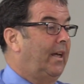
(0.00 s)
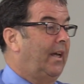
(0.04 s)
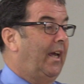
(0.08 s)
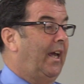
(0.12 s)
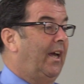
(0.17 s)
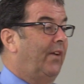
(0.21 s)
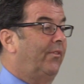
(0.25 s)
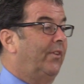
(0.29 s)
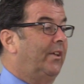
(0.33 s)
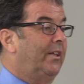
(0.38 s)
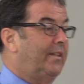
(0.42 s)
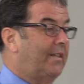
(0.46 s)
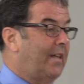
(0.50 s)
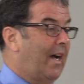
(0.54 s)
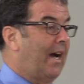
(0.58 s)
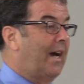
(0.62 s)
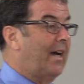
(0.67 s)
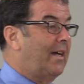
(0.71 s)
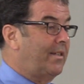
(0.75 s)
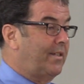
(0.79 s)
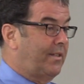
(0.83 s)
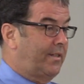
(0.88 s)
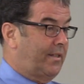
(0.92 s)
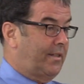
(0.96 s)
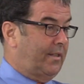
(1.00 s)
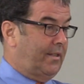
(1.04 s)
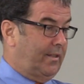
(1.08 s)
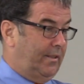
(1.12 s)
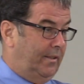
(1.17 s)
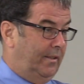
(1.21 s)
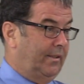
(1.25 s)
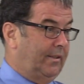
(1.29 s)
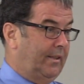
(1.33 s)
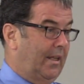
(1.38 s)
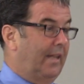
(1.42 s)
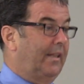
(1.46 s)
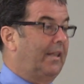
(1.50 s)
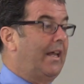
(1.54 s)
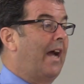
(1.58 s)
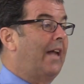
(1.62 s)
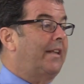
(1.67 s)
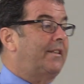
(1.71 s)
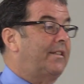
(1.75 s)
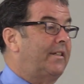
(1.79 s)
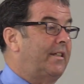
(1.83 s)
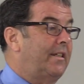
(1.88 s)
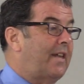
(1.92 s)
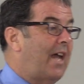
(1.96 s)
If it does, then
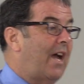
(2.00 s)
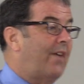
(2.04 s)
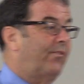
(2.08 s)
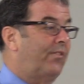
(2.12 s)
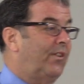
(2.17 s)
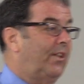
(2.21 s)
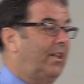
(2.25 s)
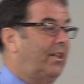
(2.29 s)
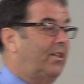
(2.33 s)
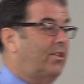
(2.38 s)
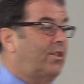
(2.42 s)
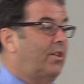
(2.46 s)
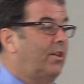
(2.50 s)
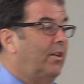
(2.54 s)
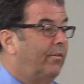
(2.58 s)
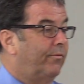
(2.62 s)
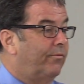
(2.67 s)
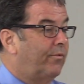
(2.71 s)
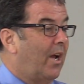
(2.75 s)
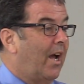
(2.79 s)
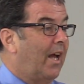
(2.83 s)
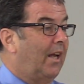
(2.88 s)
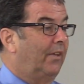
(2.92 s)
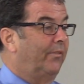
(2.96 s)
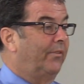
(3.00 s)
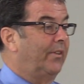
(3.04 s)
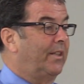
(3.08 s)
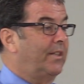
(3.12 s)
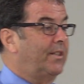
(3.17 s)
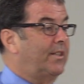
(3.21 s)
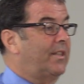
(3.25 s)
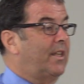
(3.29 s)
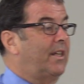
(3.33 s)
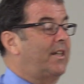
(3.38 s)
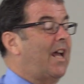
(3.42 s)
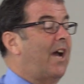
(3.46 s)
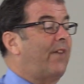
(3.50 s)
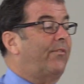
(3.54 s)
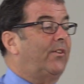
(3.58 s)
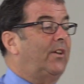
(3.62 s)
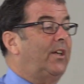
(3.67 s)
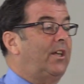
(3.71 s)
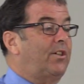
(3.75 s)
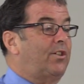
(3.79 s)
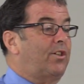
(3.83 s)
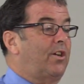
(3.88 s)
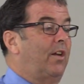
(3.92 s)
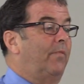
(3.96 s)
that's the definition of relevance. The
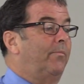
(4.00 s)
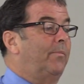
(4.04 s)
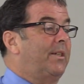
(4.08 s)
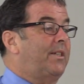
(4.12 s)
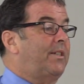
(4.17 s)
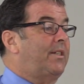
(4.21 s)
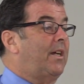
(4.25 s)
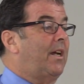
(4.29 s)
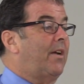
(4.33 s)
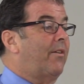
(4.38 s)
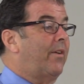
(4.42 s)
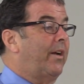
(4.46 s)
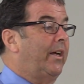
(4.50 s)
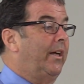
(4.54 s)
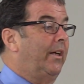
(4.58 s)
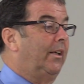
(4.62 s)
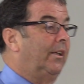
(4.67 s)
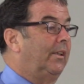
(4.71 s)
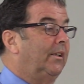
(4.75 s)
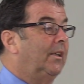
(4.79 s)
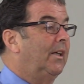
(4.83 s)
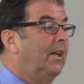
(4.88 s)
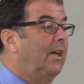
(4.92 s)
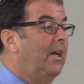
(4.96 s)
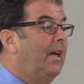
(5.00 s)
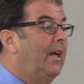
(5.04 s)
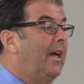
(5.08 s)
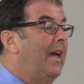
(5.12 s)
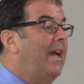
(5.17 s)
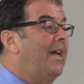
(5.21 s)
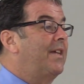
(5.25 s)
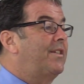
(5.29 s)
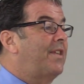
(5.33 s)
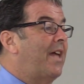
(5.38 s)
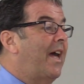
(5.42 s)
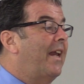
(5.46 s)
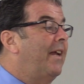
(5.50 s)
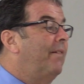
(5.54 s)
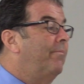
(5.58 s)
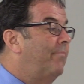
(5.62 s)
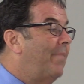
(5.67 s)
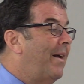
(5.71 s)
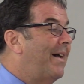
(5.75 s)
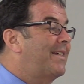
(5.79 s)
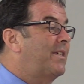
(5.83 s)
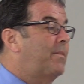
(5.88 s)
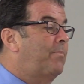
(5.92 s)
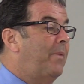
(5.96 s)
definition of material is that it
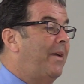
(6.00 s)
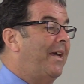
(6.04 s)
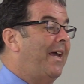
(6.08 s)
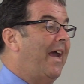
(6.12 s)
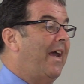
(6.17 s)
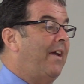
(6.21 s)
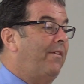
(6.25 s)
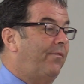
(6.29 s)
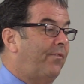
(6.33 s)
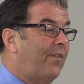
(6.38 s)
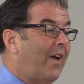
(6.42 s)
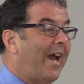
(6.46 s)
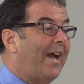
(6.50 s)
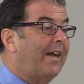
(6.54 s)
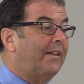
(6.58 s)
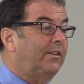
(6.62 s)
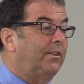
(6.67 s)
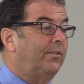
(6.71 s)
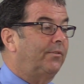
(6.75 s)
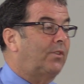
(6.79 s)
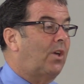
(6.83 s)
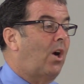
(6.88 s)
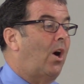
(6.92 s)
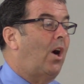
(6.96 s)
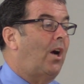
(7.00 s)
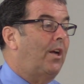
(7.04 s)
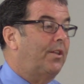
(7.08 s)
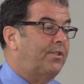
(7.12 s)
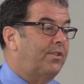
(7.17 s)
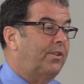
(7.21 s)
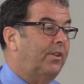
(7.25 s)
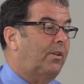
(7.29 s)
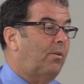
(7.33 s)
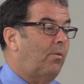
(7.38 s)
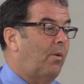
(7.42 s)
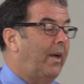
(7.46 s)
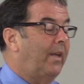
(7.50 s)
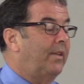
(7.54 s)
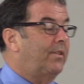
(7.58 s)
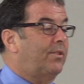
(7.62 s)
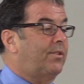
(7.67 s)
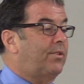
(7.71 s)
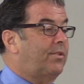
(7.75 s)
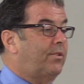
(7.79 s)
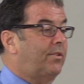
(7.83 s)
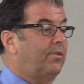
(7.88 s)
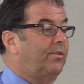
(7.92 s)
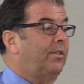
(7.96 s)
must be a fact of
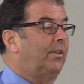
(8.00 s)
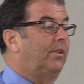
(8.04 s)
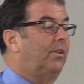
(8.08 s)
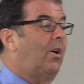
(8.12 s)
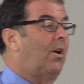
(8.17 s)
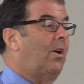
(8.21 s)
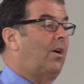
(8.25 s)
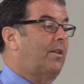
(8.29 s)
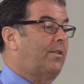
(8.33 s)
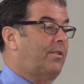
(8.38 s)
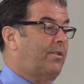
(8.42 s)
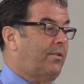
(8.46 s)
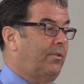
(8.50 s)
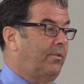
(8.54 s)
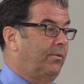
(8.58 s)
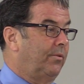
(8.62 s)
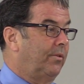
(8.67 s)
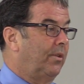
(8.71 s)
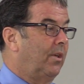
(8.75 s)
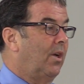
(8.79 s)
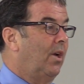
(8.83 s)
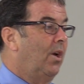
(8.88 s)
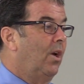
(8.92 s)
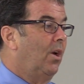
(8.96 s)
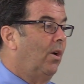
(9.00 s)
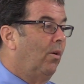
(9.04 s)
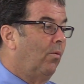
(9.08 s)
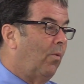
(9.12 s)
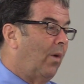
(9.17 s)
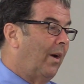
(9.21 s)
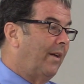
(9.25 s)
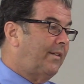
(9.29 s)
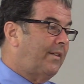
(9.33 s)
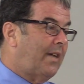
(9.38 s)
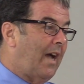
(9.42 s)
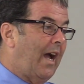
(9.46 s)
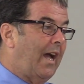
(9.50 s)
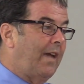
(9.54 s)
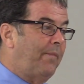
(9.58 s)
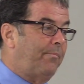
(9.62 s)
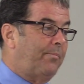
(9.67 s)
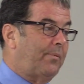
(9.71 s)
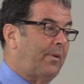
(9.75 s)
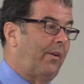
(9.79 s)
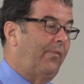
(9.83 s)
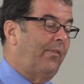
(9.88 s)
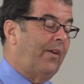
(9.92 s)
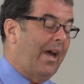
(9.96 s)
consequence to the lawsuit. What
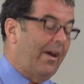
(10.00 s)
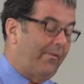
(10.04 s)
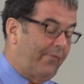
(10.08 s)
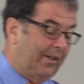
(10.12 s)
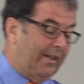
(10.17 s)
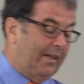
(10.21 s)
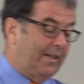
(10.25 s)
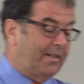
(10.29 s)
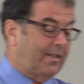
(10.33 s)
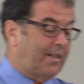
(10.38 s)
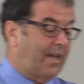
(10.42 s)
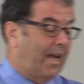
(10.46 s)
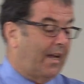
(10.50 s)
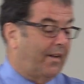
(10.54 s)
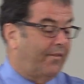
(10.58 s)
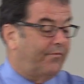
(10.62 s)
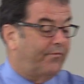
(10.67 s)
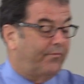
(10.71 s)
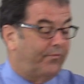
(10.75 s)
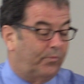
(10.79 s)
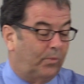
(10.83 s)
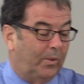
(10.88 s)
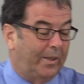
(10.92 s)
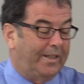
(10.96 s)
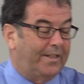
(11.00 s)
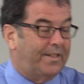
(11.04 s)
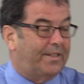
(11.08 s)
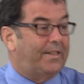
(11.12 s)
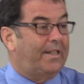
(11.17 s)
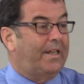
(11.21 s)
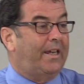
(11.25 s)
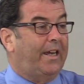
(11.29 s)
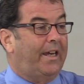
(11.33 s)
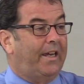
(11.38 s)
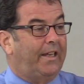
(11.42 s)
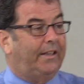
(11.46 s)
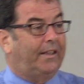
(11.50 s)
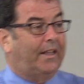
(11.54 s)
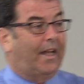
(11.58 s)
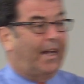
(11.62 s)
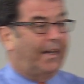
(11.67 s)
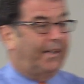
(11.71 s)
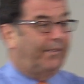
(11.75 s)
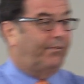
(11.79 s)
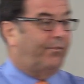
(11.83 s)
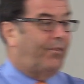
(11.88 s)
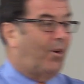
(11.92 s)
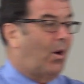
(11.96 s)
type of evidence have we seen
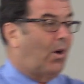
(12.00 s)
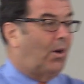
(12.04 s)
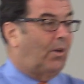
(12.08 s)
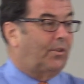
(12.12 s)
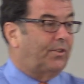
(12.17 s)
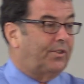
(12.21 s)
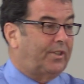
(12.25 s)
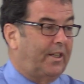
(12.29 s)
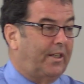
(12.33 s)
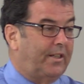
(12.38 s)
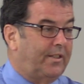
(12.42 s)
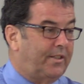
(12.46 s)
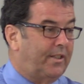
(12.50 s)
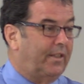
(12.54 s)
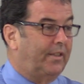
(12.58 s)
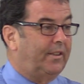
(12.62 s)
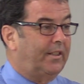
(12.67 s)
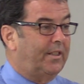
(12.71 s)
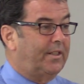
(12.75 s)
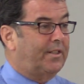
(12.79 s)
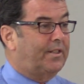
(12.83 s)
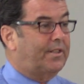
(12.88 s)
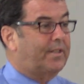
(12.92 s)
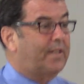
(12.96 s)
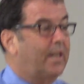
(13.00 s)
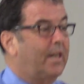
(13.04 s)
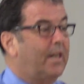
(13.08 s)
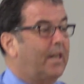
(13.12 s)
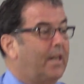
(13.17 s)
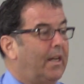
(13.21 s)
that falls into this